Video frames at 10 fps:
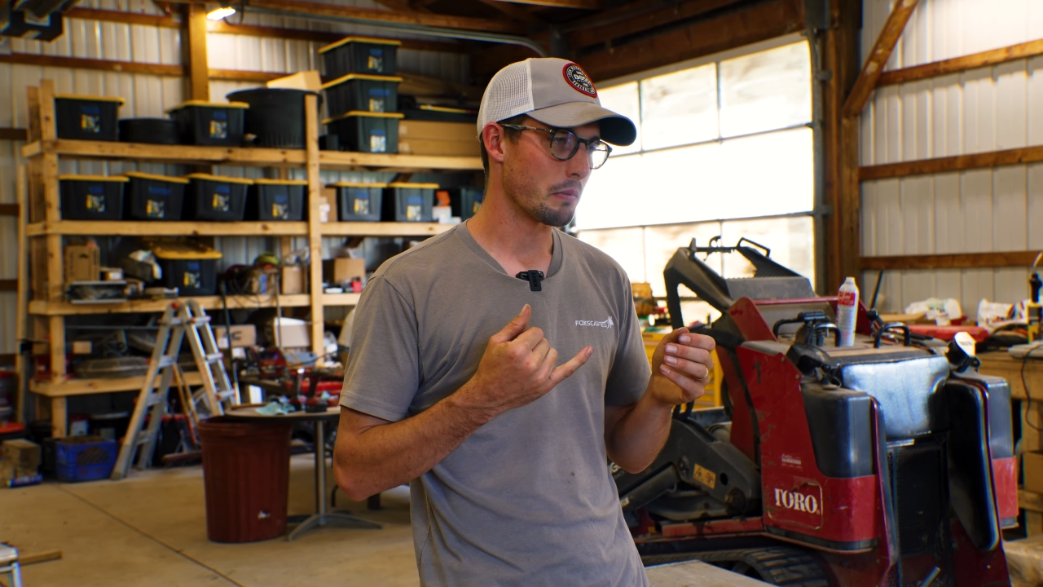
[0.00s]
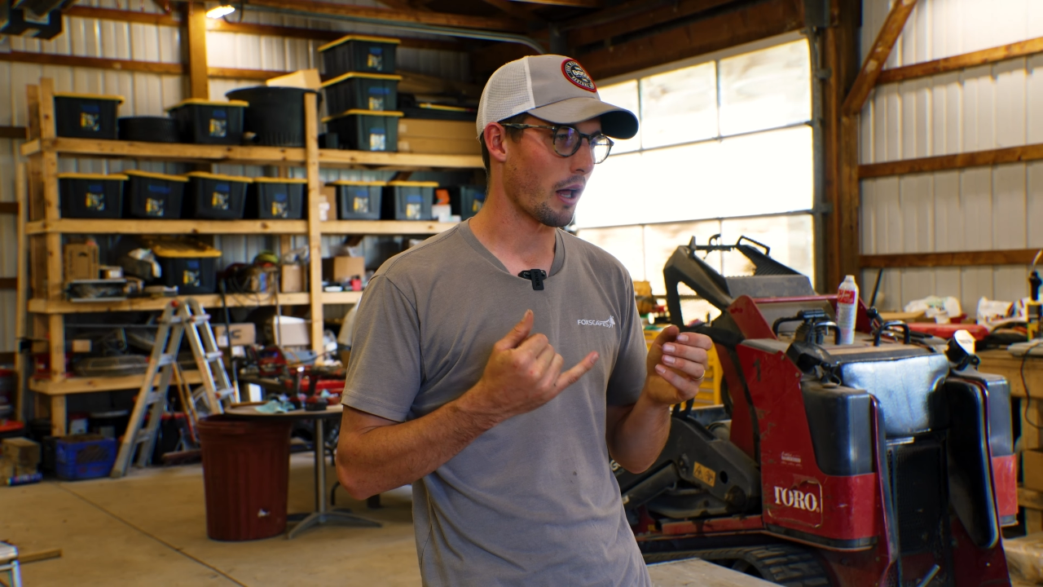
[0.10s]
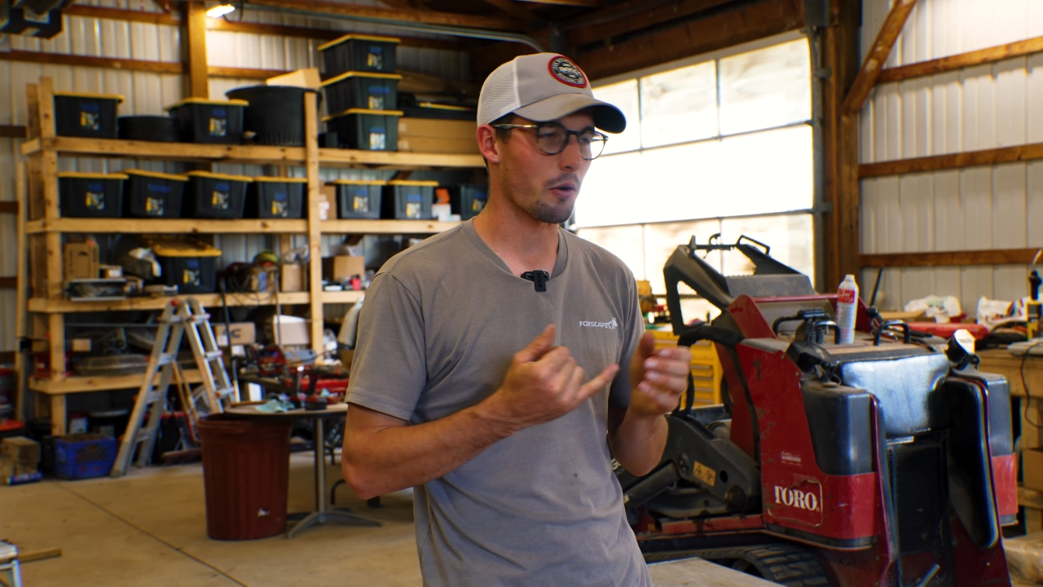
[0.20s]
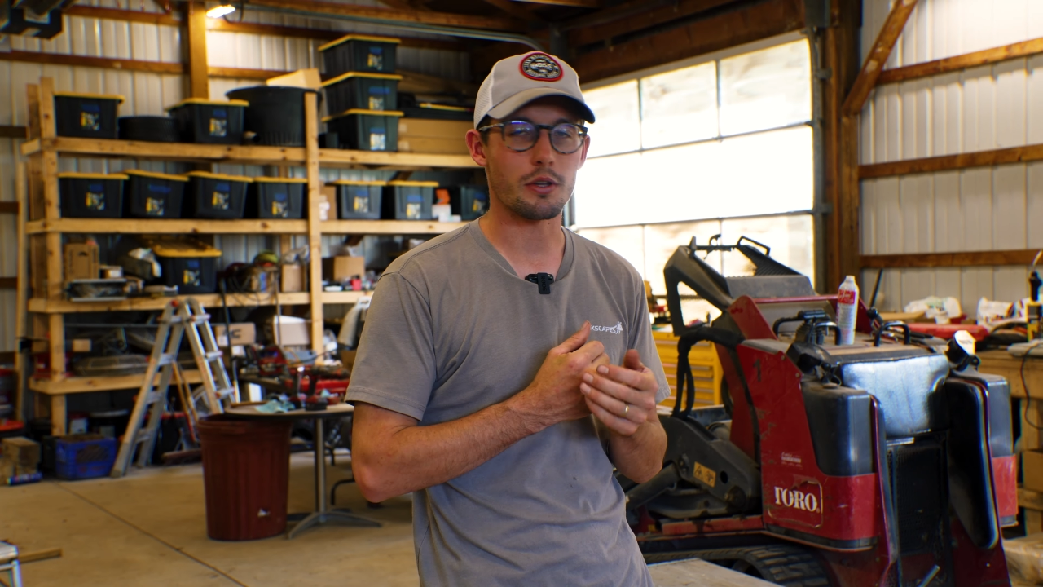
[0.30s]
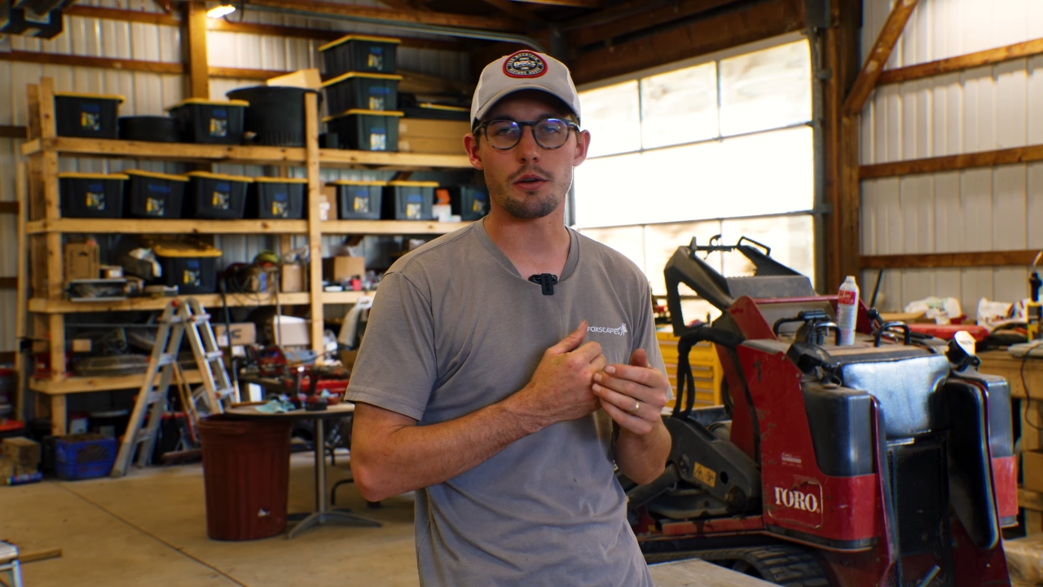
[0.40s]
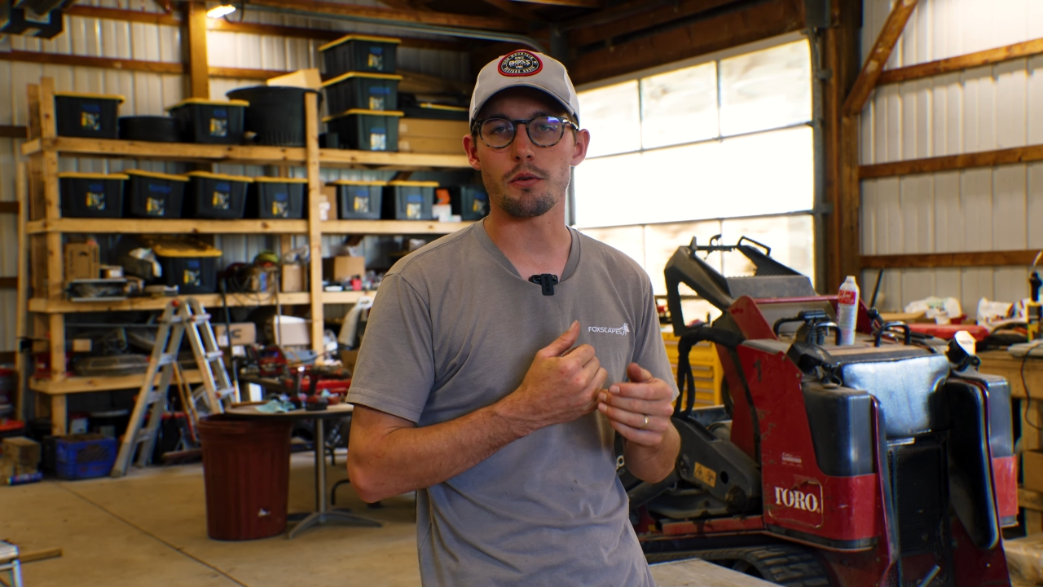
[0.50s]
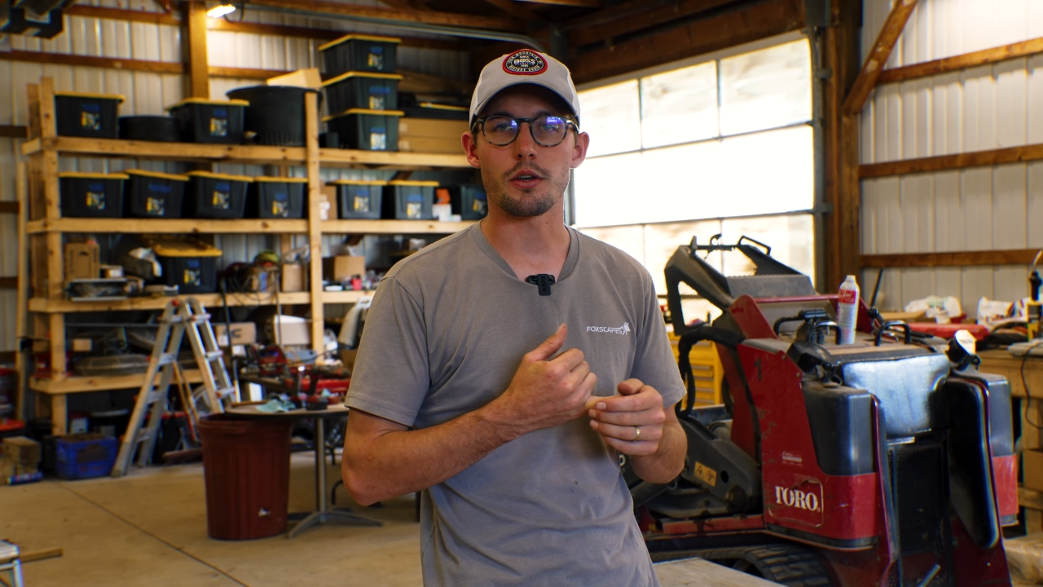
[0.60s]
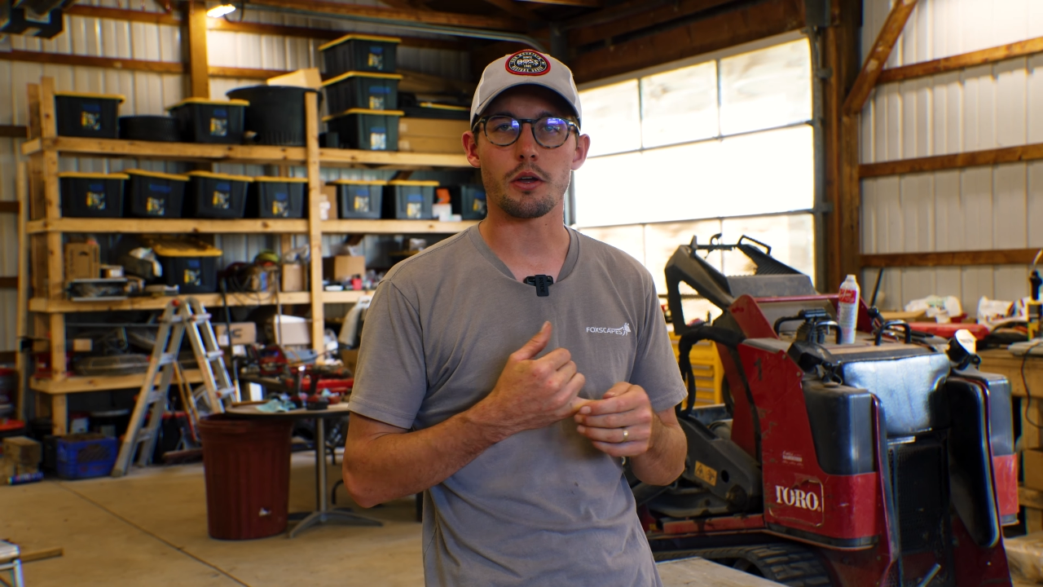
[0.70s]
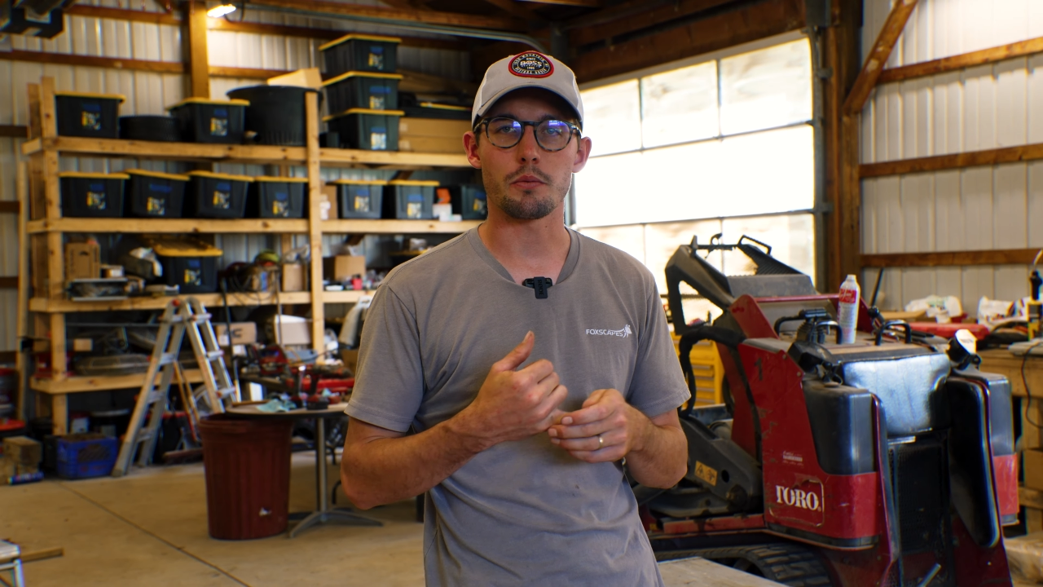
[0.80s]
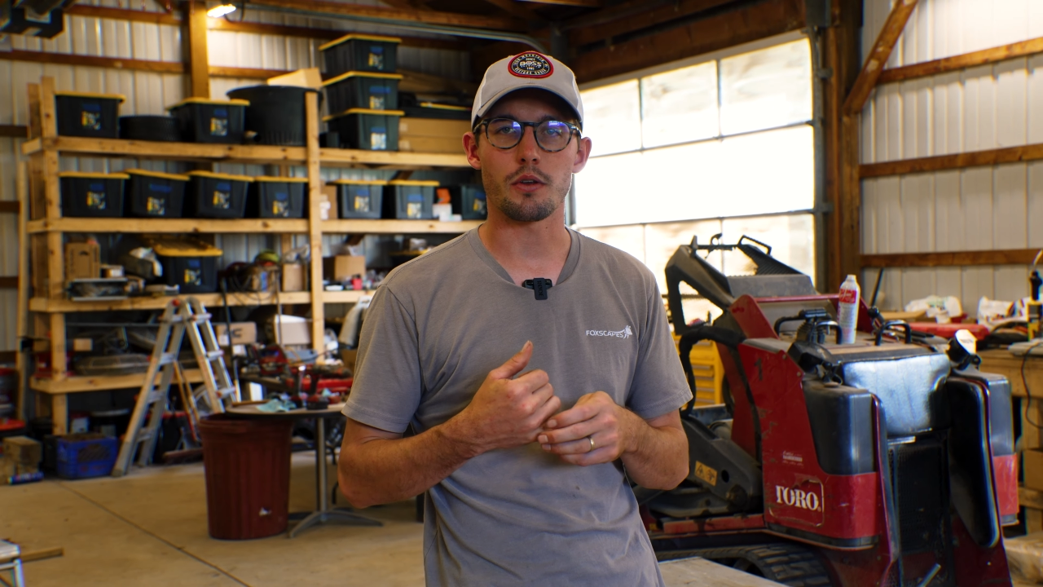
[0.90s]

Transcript: I don't think it really comes